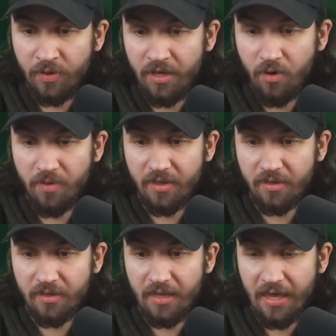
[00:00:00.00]
We can go
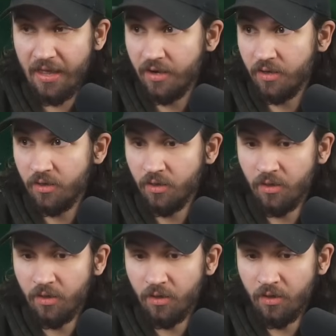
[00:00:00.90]
cannon
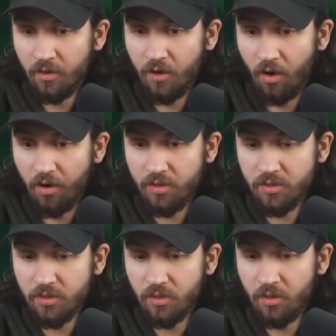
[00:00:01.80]

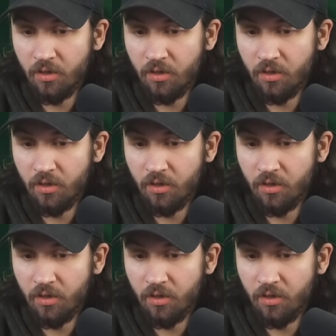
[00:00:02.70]
cart.